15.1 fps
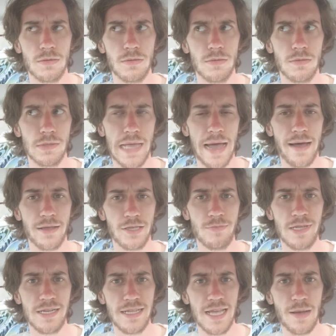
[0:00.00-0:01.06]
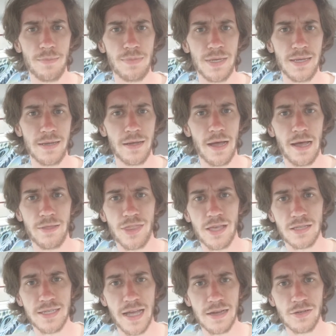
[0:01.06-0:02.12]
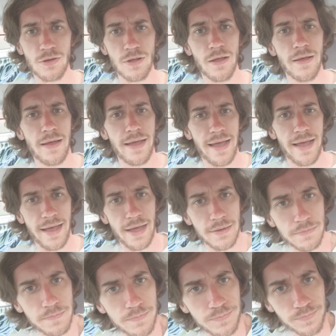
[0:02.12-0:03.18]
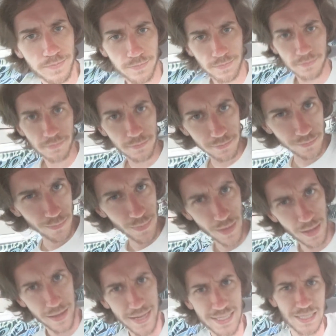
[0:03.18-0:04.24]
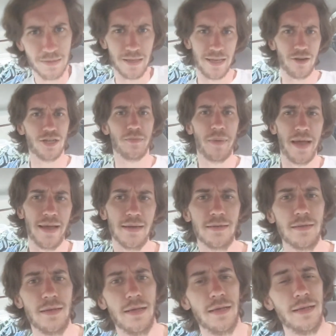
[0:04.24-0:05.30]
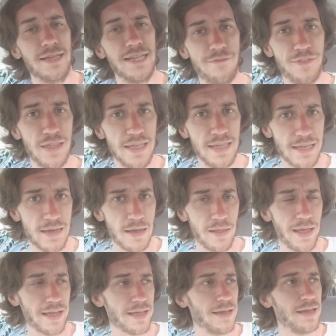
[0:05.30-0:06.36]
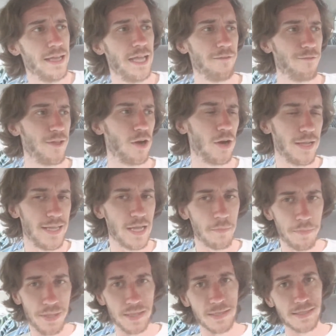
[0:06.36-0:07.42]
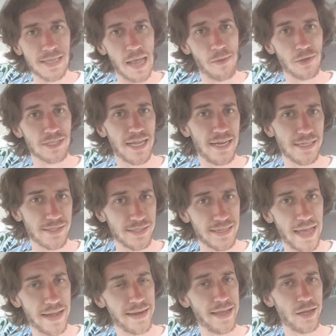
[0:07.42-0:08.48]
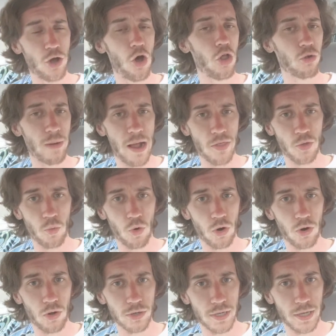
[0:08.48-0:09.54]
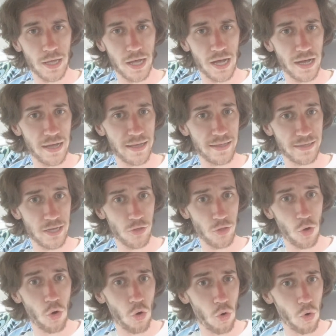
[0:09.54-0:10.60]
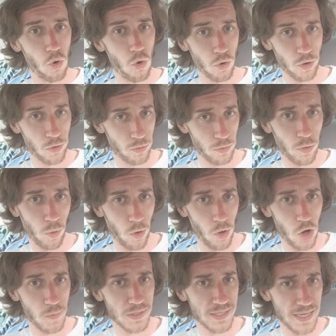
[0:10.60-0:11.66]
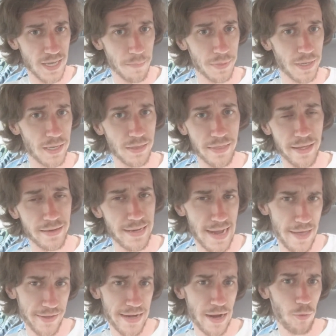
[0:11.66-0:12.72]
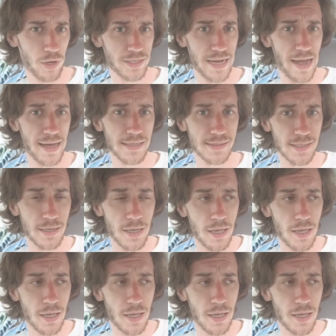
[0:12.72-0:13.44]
Yeah, you mean EMP, I think, Daniel. And it would depend. If if there are EMPs simultaneously detonated all around the world, the whole globe is EMP'd, then yeah, the network dies.